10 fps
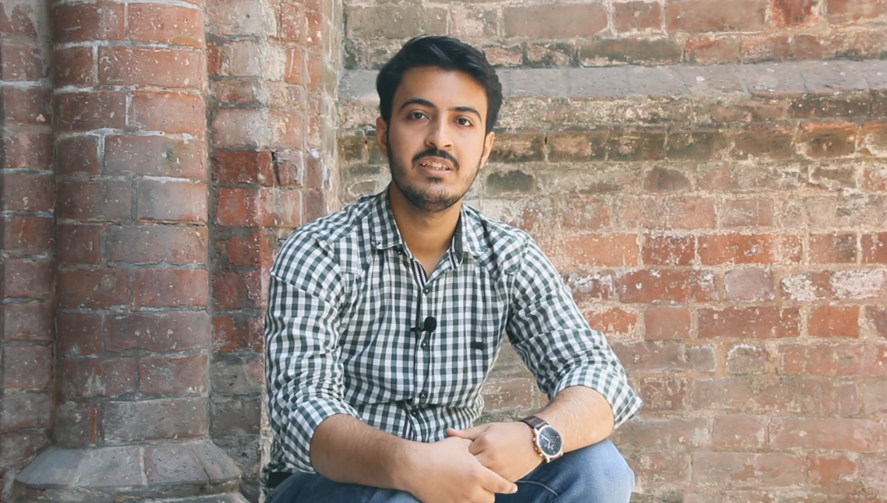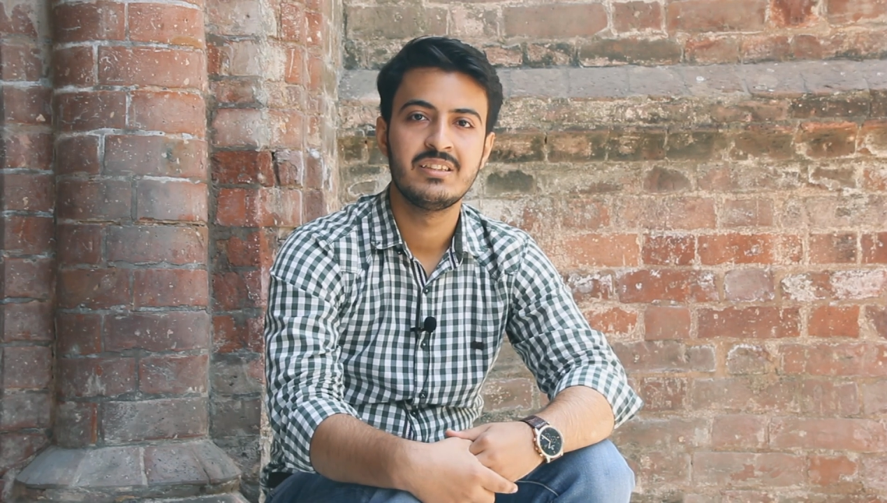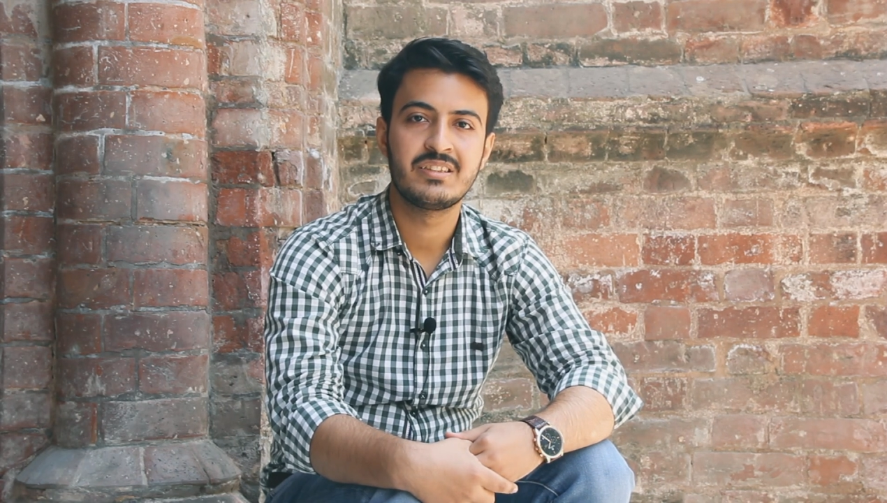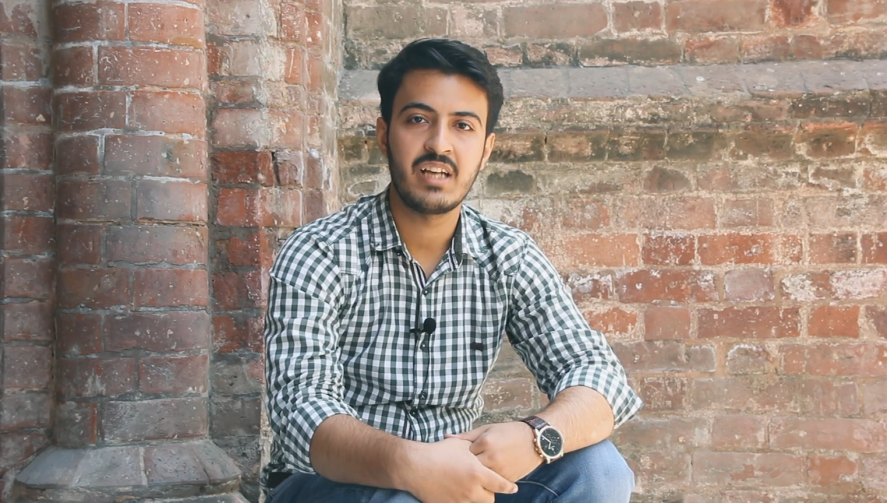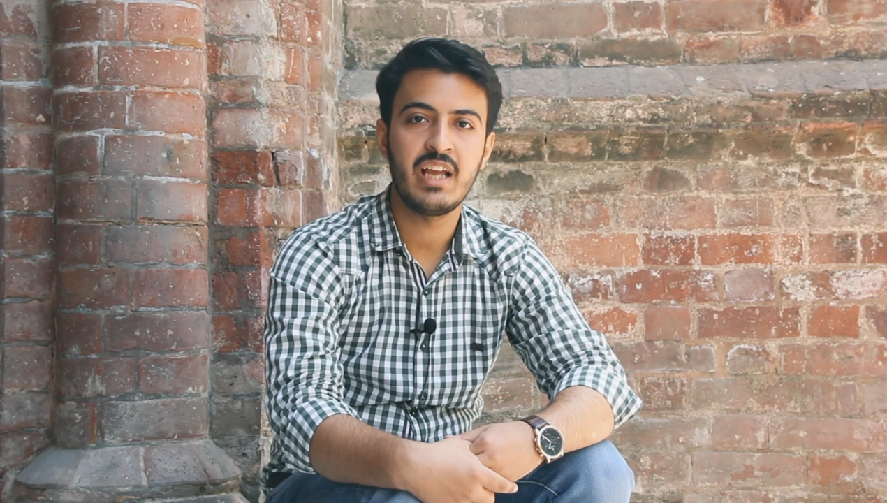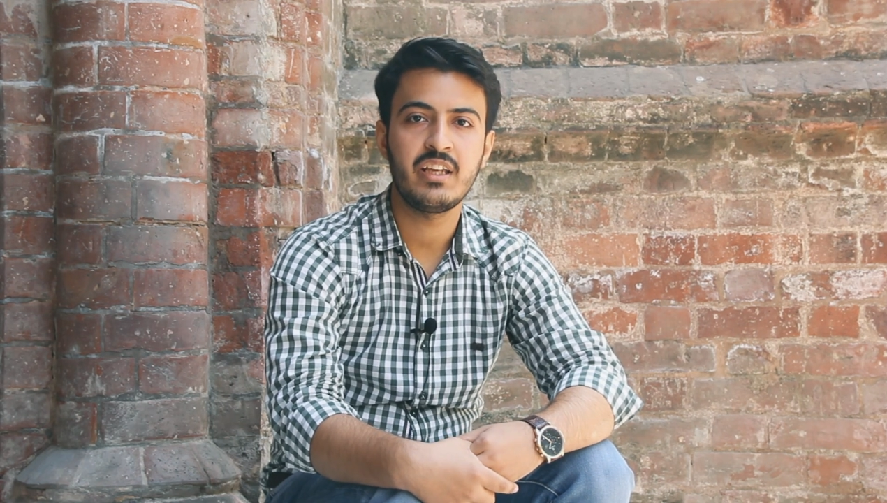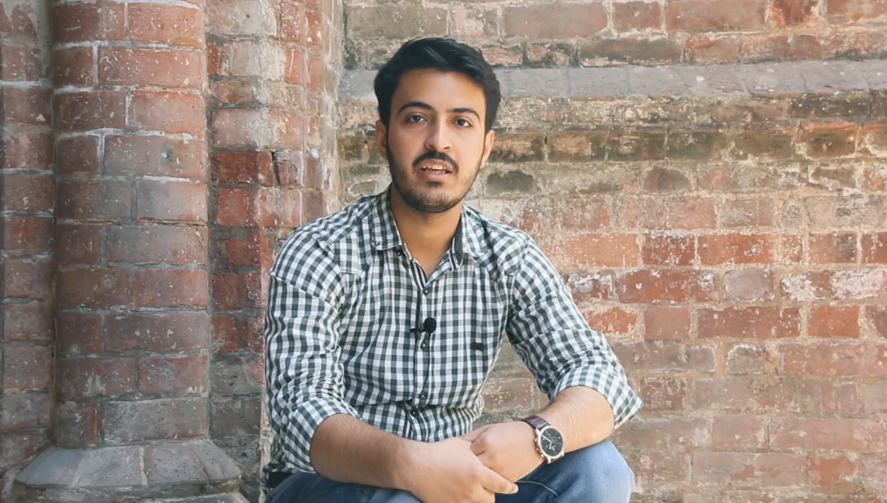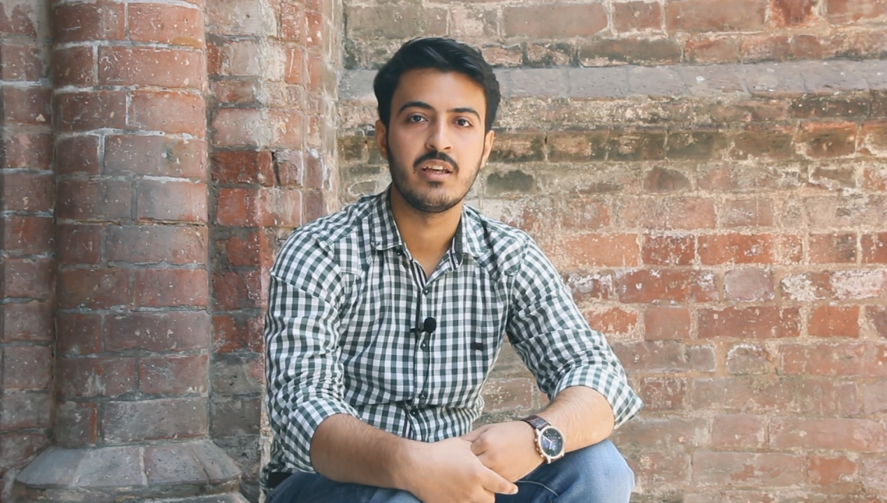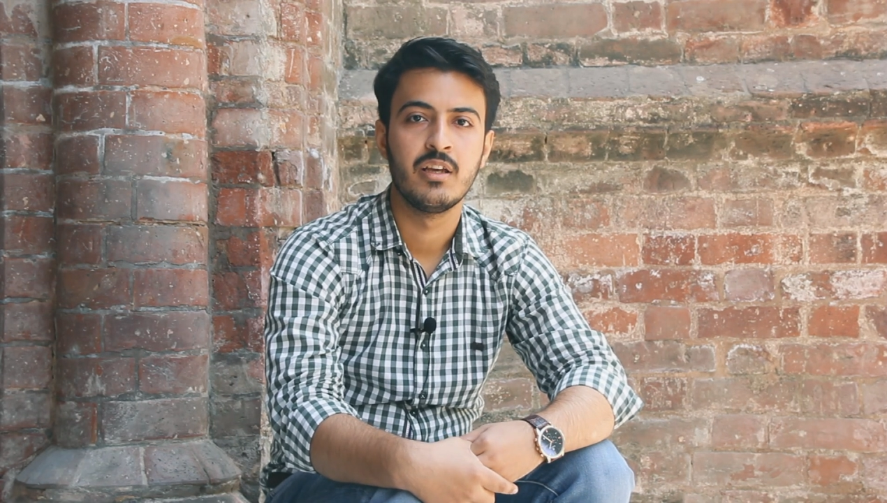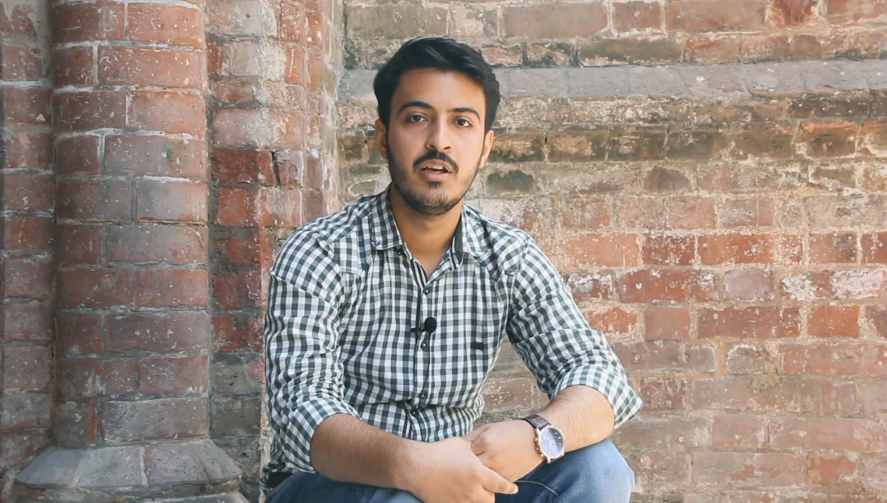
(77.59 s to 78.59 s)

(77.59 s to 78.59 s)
Saraiki,